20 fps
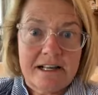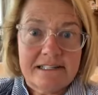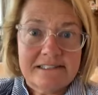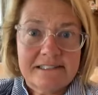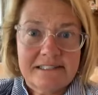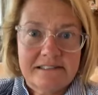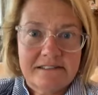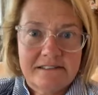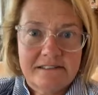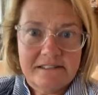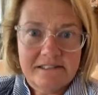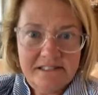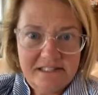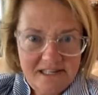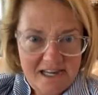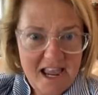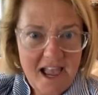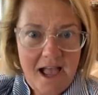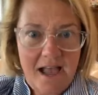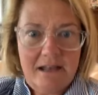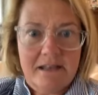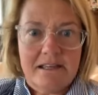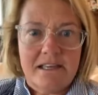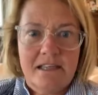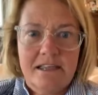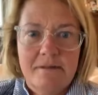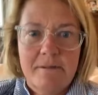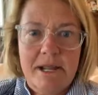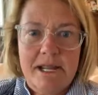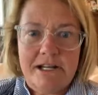I said, yeah,
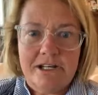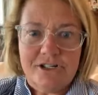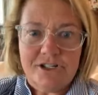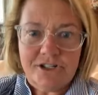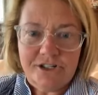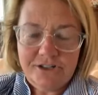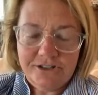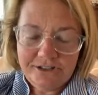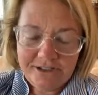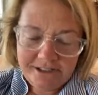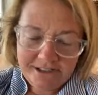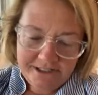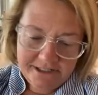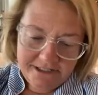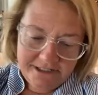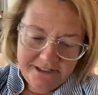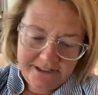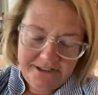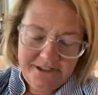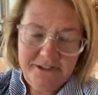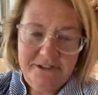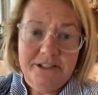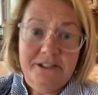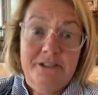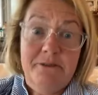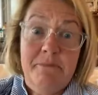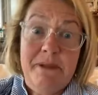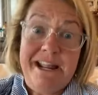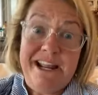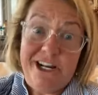get the manager. So
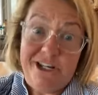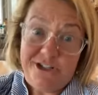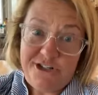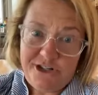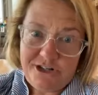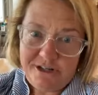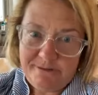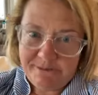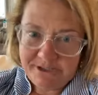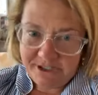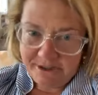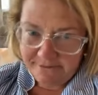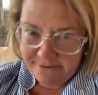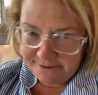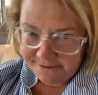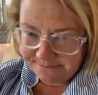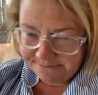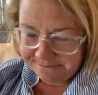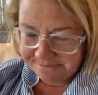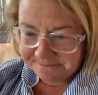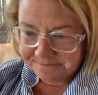then the manager comes over.